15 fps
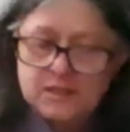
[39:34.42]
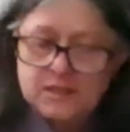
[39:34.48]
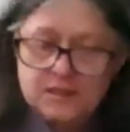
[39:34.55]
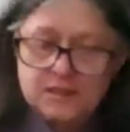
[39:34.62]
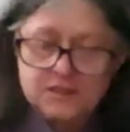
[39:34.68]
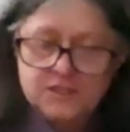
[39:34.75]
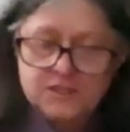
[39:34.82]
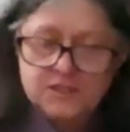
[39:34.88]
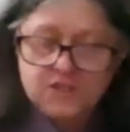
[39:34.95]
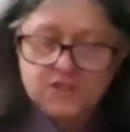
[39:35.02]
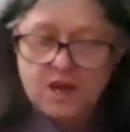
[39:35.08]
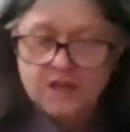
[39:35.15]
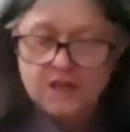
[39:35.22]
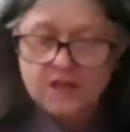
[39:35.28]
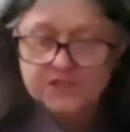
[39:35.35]

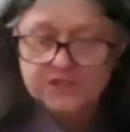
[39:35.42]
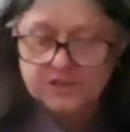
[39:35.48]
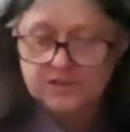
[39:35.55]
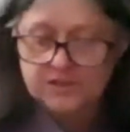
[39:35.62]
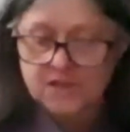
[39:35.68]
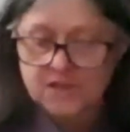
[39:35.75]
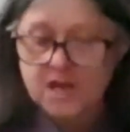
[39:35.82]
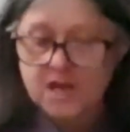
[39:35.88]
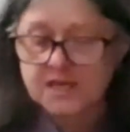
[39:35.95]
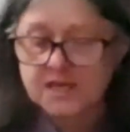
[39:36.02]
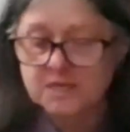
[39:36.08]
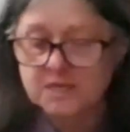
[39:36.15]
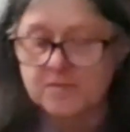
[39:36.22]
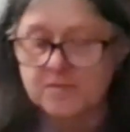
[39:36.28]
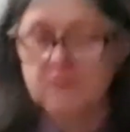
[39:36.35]
start talking
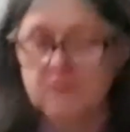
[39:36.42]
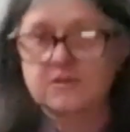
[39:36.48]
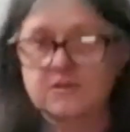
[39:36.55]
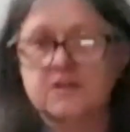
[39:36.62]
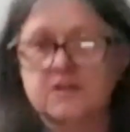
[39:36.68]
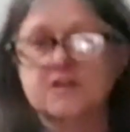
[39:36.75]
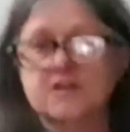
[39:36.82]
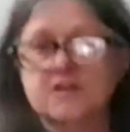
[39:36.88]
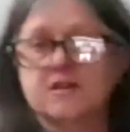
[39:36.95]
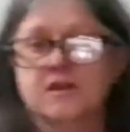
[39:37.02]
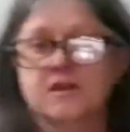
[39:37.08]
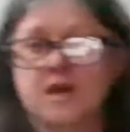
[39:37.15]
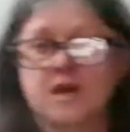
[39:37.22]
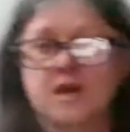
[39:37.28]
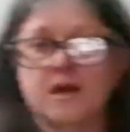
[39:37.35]
about
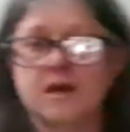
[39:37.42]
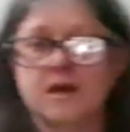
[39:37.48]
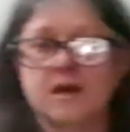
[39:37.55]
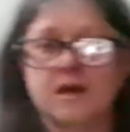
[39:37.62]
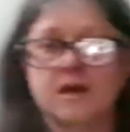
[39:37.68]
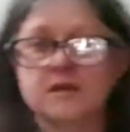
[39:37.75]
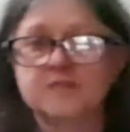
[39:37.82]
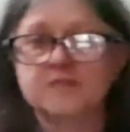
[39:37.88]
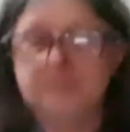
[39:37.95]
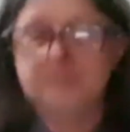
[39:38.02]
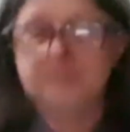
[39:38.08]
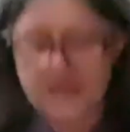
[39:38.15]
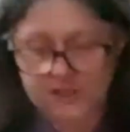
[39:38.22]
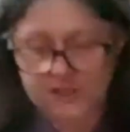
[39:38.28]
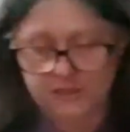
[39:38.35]

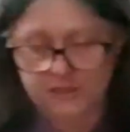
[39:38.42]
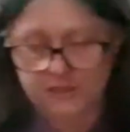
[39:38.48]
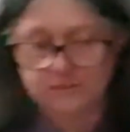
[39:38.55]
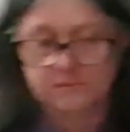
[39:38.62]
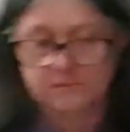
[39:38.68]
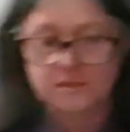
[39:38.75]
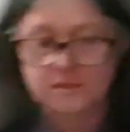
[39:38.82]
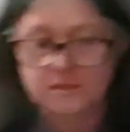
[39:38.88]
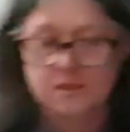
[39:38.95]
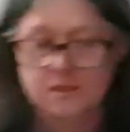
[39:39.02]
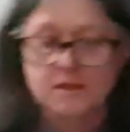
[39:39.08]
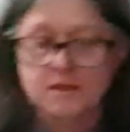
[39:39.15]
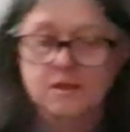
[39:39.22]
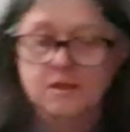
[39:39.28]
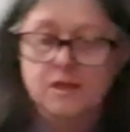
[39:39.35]
compassion
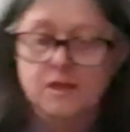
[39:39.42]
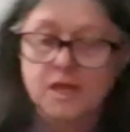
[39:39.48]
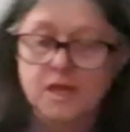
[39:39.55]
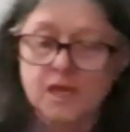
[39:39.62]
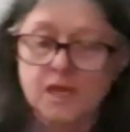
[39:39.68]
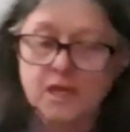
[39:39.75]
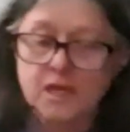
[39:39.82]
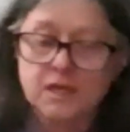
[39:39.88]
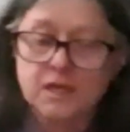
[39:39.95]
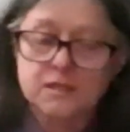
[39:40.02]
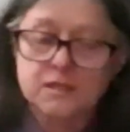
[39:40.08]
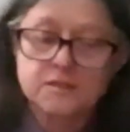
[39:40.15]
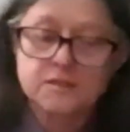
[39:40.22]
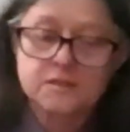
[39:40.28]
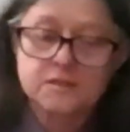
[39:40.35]

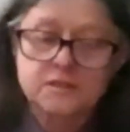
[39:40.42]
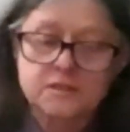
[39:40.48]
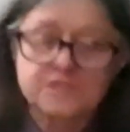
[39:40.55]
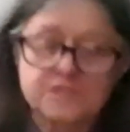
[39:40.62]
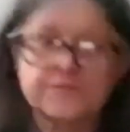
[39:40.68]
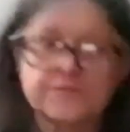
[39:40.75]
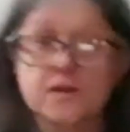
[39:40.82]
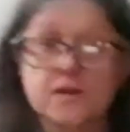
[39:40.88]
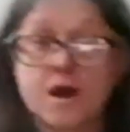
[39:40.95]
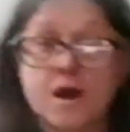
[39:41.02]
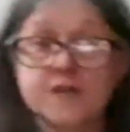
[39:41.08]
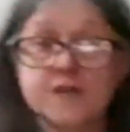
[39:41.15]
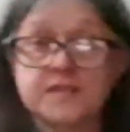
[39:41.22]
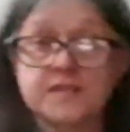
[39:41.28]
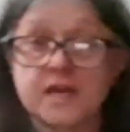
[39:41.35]
and different
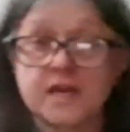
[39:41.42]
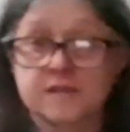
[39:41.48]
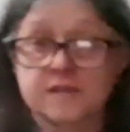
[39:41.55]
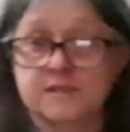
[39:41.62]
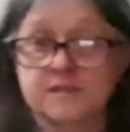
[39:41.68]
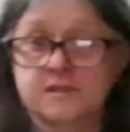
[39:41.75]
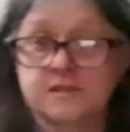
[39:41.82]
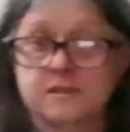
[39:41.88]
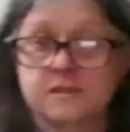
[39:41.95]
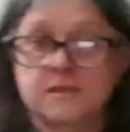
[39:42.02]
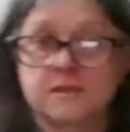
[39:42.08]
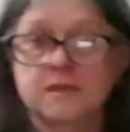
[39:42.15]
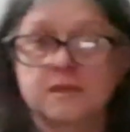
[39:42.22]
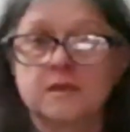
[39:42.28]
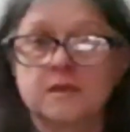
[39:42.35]
contexts,
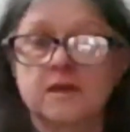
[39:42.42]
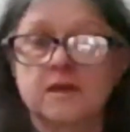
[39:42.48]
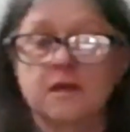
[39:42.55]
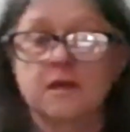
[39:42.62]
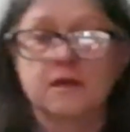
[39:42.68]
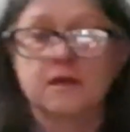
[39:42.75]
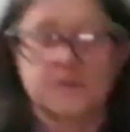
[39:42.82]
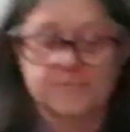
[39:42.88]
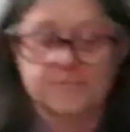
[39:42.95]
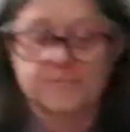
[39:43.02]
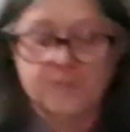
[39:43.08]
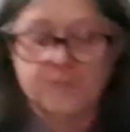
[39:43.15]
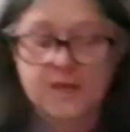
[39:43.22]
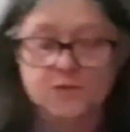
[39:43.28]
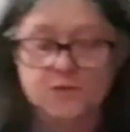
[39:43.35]

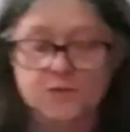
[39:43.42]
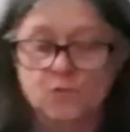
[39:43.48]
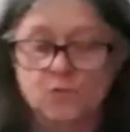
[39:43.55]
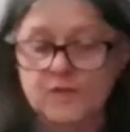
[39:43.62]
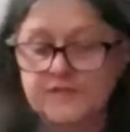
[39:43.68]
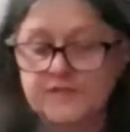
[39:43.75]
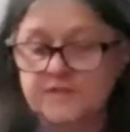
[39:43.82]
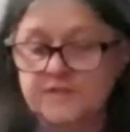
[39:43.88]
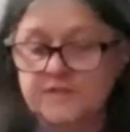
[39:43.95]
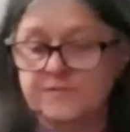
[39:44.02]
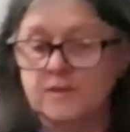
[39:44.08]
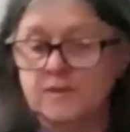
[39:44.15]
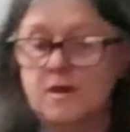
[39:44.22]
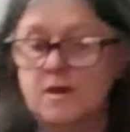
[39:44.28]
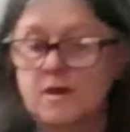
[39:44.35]
and what the different
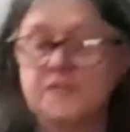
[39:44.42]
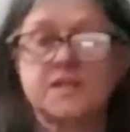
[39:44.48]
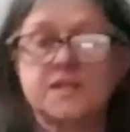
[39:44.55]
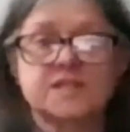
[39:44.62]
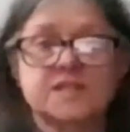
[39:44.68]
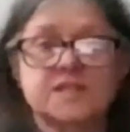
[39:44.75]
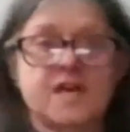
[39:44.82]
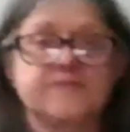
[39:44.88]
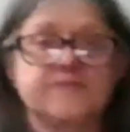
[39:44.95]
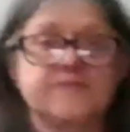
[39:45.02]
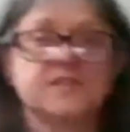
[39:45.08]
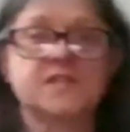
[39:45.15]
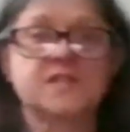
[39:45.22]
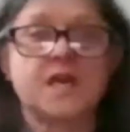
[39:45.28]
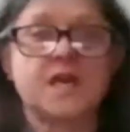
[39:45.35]
contexts have to
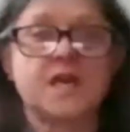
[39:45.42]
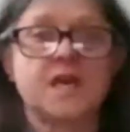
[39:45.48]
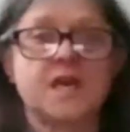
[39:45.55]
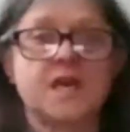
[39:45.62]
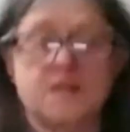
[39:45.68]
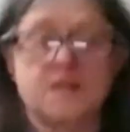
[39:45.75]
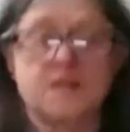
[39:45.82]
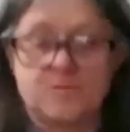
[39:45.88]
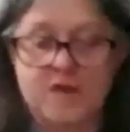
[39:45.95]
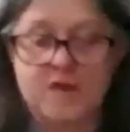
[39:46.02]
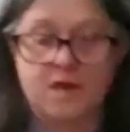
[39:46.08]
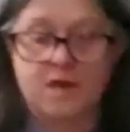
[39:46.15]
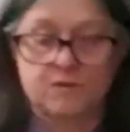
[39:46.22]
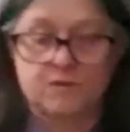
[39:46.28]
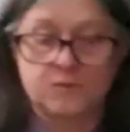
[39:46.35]
say
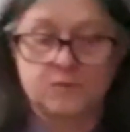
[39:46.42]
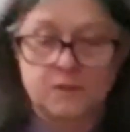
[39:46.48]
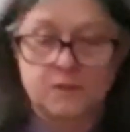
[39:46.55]
about